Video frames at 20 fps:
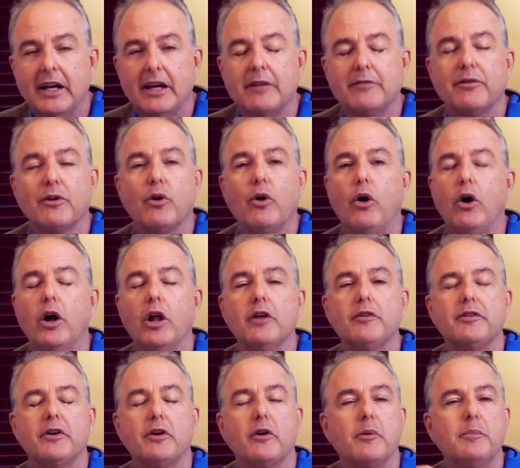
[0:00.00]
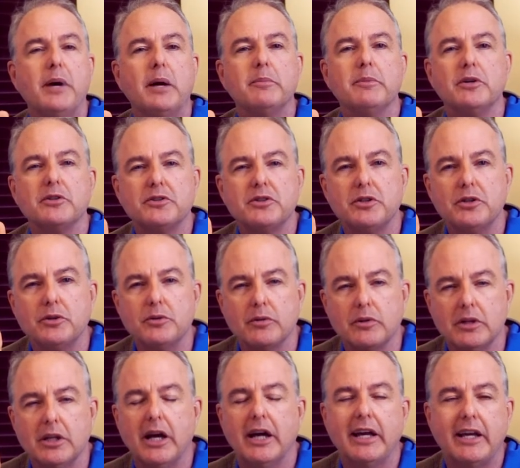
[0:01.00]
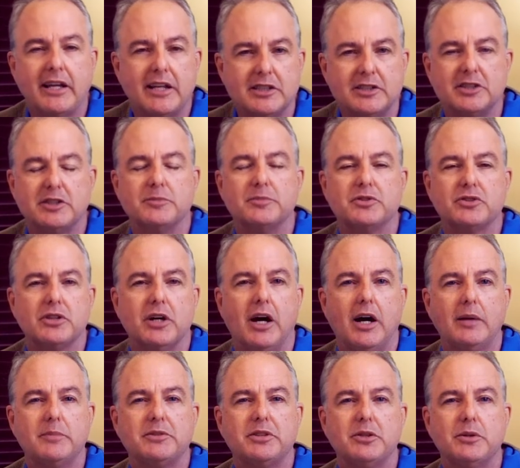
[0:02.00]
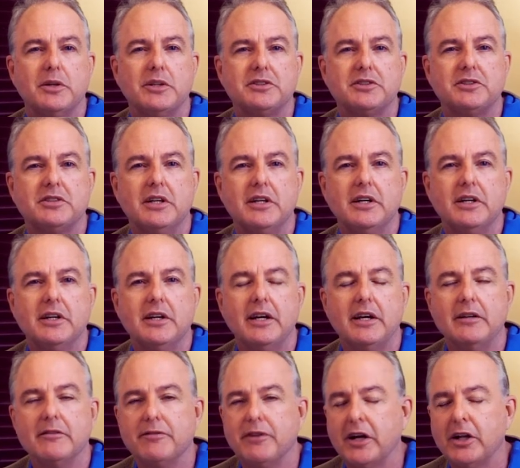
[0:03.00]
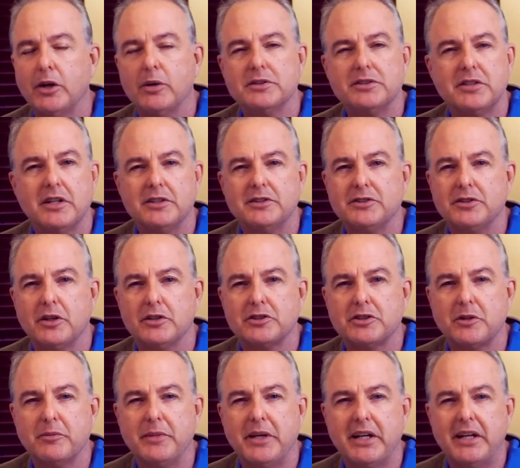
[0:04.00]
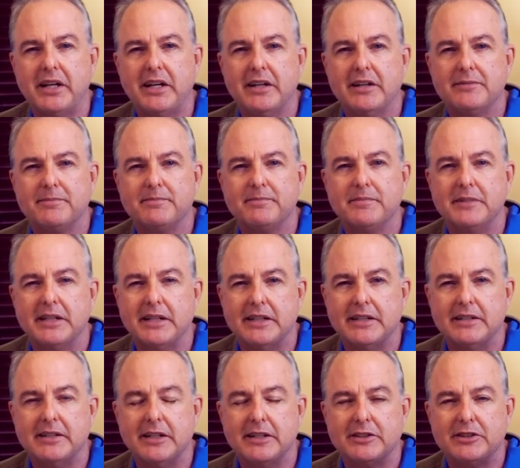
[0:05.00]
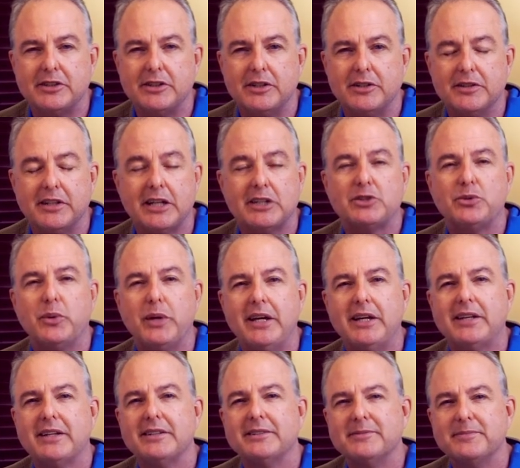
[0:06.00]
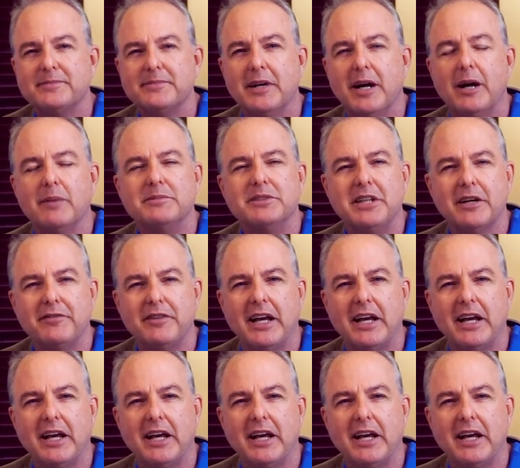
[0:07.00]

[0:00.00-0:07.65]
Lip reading: And for all of you, remember to like and subscribe to us and follow us on social media. And until next week, I'm Jeff